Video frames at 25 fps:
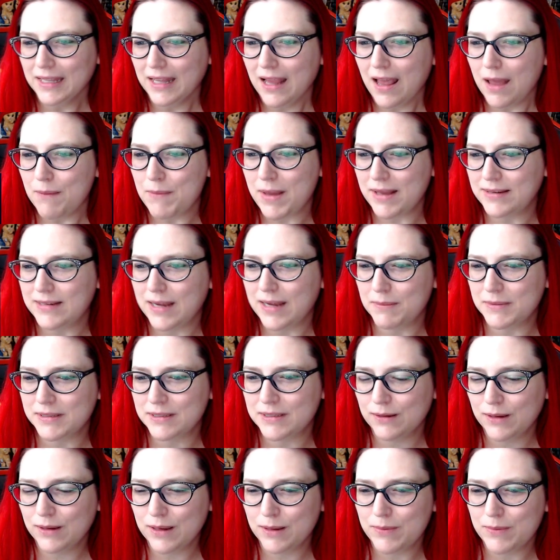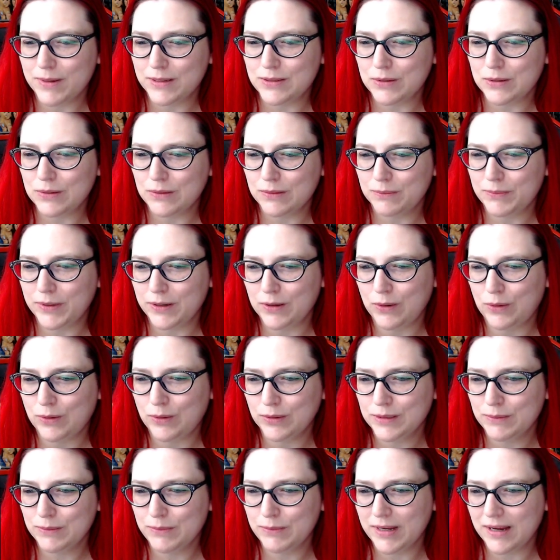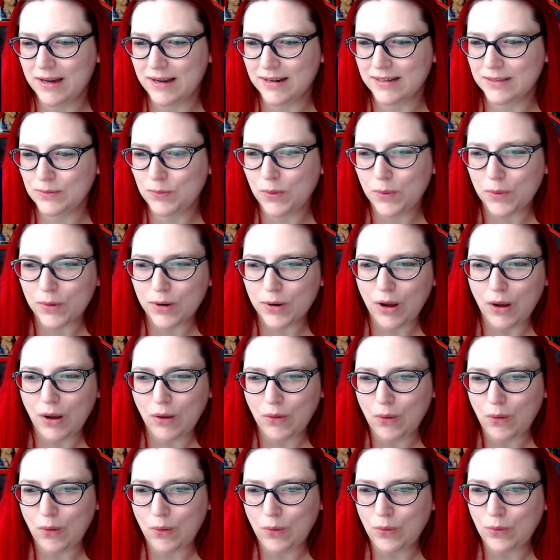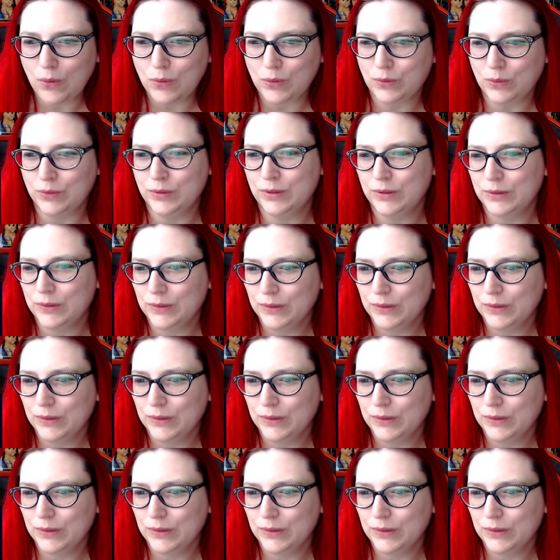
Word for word: Matt Damon's looking a bit old, to be honest. Well, we're all old.